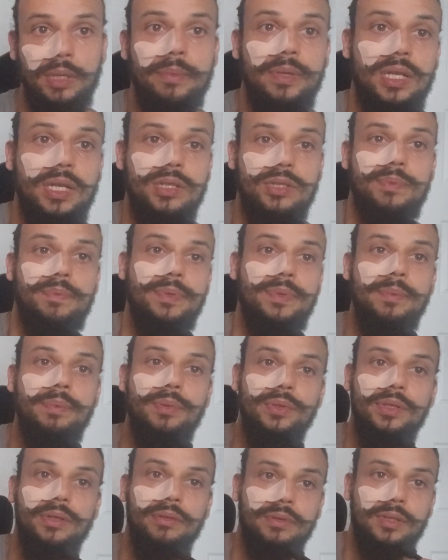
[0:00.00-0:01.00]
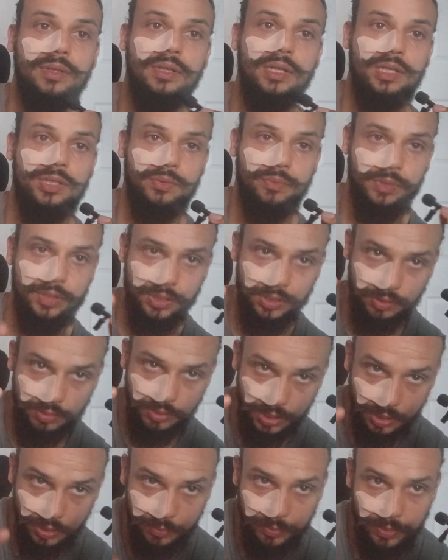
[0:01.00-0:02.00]
Because people don't realize when you
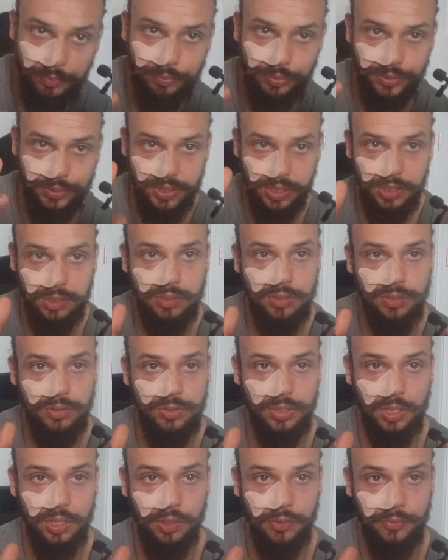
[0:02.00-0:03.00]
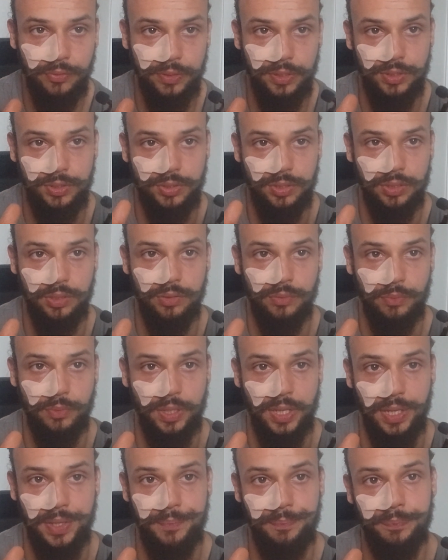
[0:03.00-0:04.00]
come and present yourself in a certain
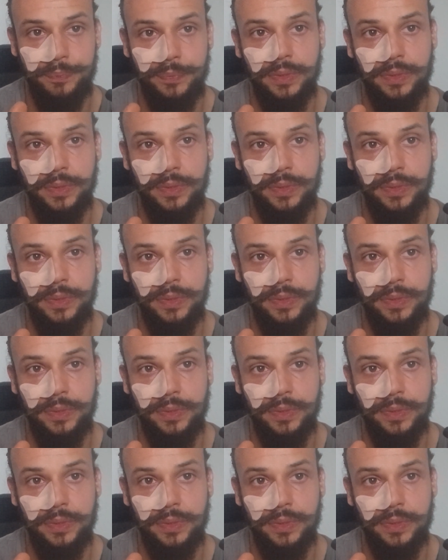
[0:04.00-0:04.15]
way,